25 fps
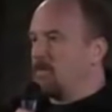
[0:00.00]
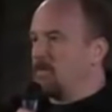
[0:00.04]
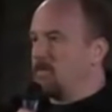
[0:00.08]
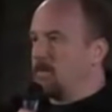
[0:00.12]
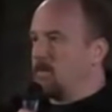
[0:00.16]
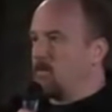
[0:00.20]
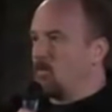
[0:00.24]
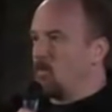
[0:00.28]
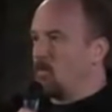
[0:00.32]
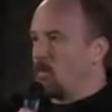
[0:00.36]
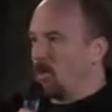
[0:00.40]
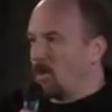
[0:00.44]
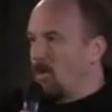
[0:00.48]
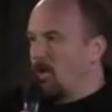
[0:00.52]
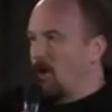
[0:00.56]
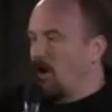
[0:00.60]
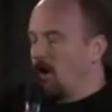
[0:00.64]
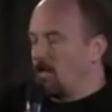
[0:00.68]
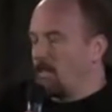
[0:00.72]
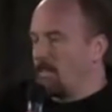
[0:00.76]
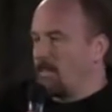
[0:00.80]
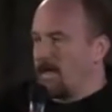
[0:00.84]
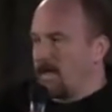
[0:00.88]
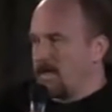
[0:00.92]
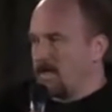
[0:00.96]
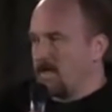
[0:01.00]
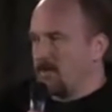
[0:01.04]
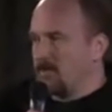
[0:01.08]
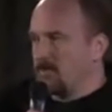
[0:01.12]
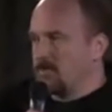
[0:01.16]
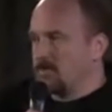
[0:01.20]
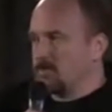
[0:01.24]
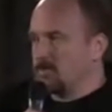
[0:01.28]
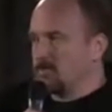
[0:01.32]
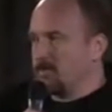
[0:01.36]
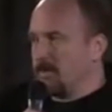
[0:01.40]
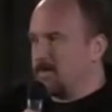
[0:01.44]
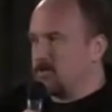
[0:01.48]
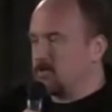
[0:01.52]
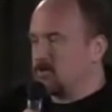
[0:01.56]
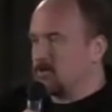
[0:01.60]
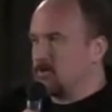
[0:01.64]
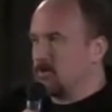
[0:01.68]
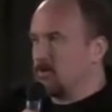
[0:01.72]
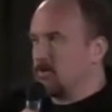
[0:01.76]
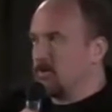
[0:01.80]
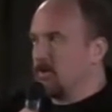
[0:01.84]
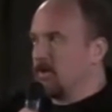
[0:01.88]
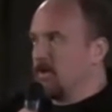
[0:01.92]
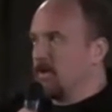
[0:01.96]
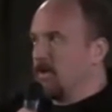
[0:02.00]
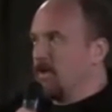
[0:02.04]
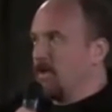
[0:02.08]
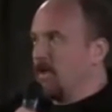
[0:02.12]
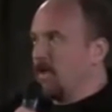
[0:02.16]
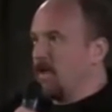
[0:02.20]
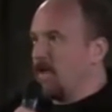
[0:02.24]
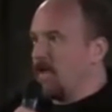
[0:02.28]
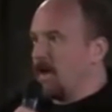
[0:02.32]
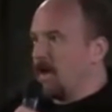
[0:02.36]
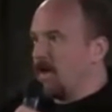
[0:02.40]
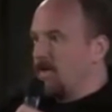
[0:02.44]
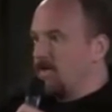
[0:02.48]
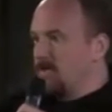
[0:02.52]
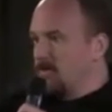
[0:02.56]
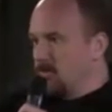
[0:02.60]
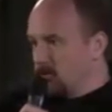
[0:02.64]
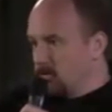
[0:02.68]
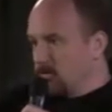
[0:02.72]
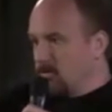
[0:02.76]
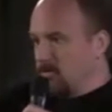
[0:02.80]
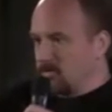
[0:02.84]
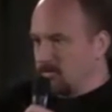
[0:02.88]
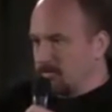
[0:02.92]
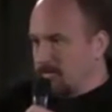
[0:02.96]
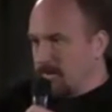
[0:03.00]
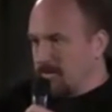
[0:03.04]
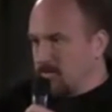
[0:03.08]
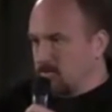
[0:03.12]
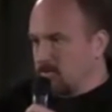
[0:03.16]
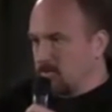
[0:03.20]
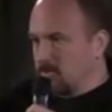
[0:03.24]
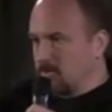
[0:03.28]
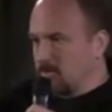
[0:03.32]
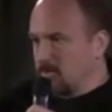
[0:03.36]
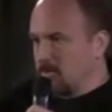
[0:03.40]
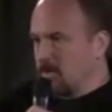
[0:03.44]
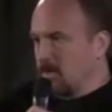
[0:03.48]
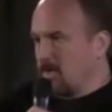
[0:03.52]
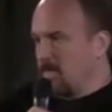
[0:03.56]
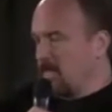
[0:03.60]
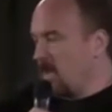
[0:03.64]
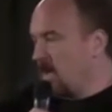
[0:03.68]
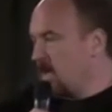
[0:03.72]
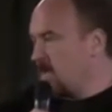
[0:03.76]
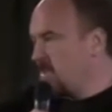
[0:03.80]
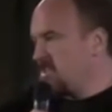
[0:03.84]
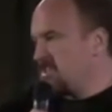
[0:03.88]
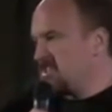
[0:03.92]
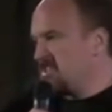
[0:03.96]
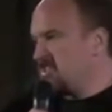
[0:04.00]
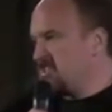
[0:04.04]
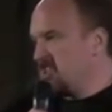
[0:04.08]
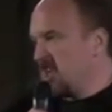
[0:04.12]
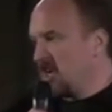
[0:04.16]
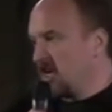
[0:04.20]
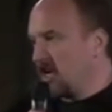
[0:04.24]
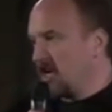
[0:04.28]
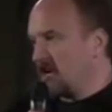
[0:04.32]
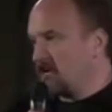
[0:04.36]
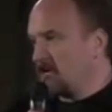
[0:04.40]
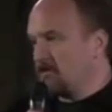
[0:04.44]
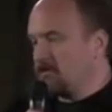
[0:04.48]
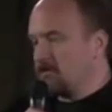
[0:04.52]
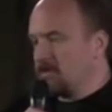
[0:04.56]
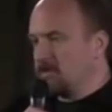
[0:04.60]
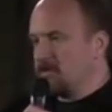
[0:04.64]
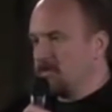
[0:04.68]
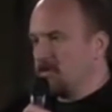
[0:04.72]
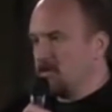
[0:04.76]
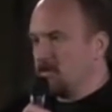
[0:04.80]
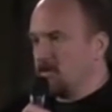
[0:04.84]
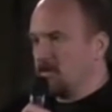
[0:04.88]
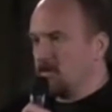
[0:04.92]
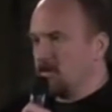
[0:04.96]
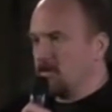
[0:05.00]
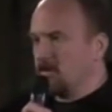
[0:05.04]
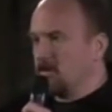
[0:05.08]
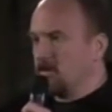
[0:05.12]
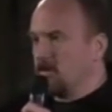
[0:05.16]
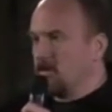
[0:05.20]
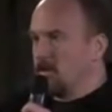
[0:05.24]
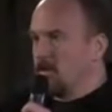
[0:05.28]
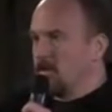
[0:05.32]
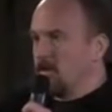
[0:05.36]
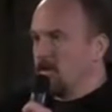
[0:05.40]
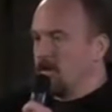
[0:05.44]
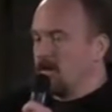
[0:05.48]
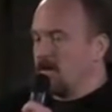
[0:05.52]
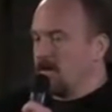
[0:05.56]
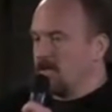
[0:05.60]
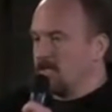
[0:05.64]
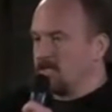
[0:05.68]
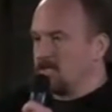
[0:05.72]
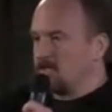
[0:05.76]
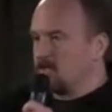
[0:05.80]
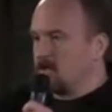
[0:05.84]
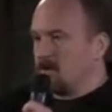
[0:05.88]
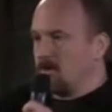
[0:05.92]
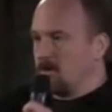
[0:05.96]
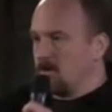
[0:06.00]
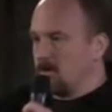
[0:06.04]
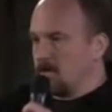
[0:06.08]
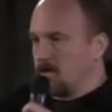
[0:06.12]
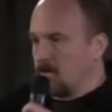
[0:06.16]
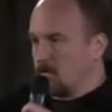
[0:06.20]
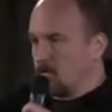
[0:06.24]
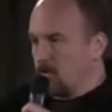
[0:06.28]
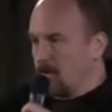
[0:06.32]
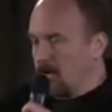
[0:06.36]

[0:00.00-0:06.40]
be working on that year's special. And I'd do the special, and then I'd just chuck out the material. And I'd start again with